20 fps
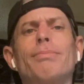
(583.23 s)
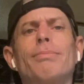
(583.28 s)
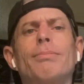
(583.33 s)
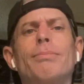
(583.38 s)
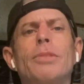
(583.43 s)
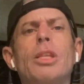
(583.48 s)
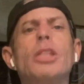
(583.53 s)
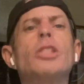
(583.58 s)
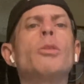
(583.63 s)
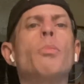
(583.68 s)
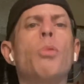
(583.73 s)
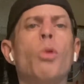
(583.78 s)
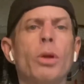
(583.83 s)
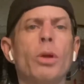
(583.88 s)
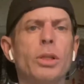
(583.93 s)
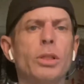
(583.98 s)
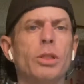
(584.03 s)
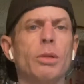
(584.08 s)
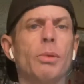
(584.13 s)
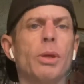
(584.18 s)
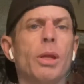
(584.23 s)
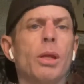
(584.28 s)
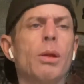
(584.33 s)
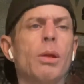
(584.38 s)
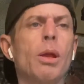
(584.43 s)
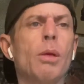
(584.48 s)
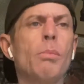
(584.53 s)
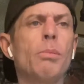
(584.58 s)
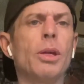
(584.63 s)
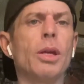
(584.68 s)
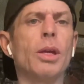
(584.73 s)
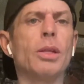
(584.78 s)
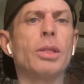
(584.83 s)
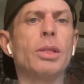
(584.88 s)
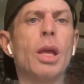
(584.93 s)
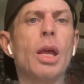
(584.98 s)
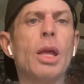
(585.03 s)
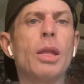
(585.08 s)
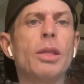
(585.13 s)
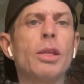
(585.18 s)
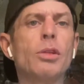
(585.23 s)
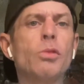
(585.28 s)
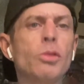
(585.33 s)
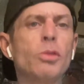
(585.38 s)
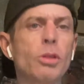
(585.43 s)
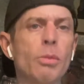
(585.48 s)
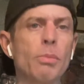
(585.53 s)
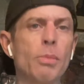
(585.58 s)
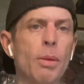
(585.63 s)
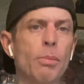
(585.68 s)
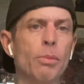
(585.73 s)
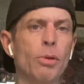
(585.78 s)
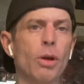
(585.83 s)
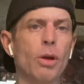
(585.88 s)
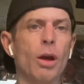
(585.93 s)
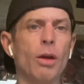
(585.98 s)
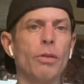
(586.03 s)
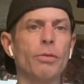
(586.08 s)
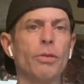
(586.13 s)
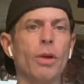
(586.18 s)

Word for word: disappointing to me because this was a member of